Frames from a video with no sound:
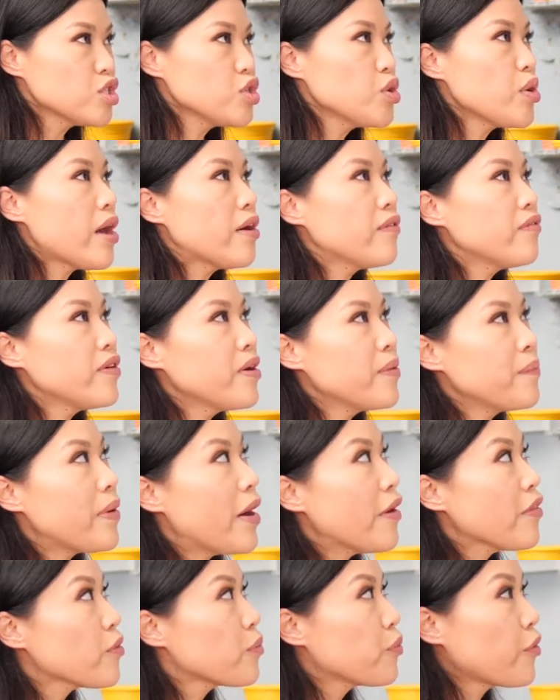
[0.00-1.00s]
Do you have
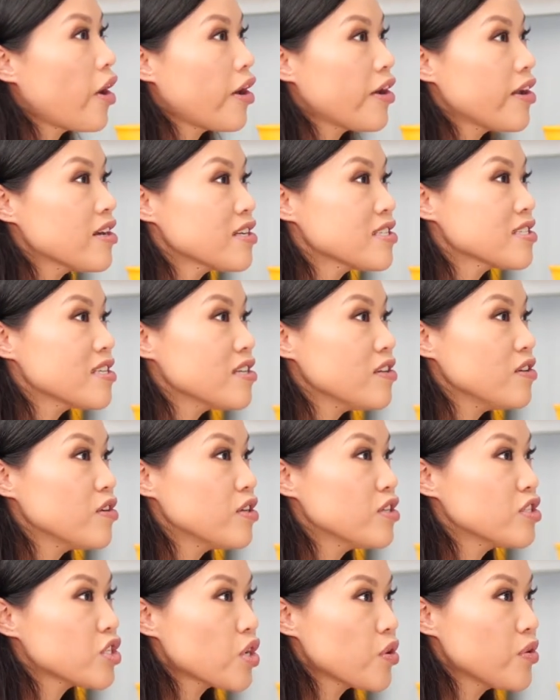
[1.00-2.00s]
um, other products that you
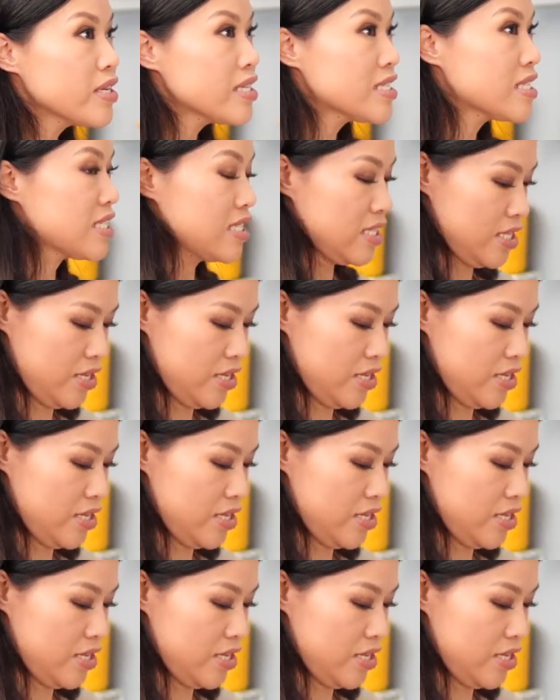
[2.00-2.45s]
can show yeah, us?